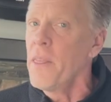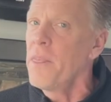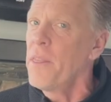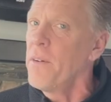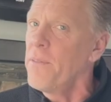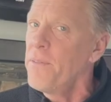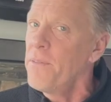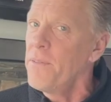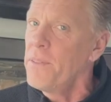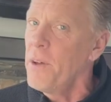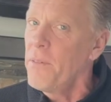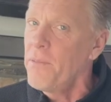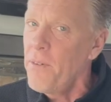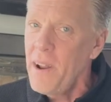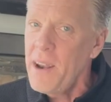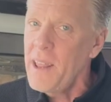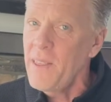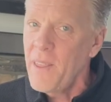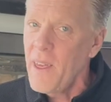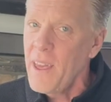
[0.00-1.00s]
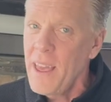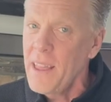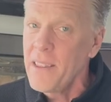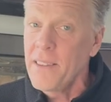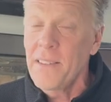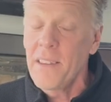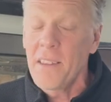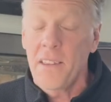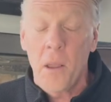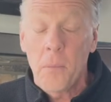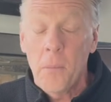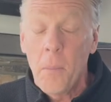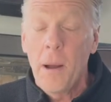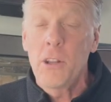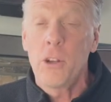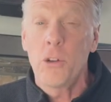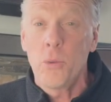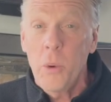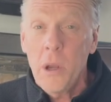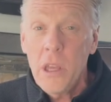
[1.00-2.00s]
The, the funny thing is, is as
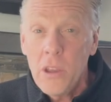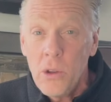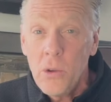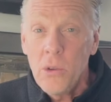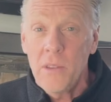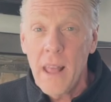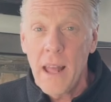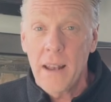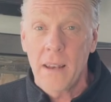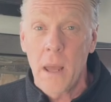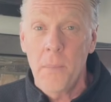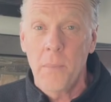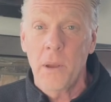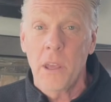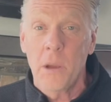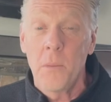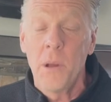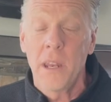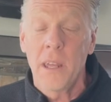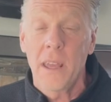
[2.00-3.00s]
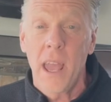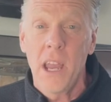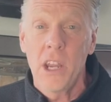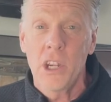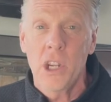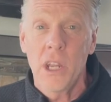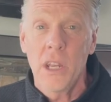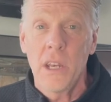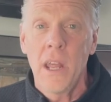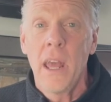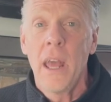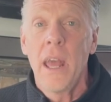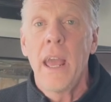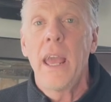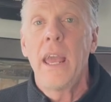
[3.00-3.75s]
much as we use that type of communication,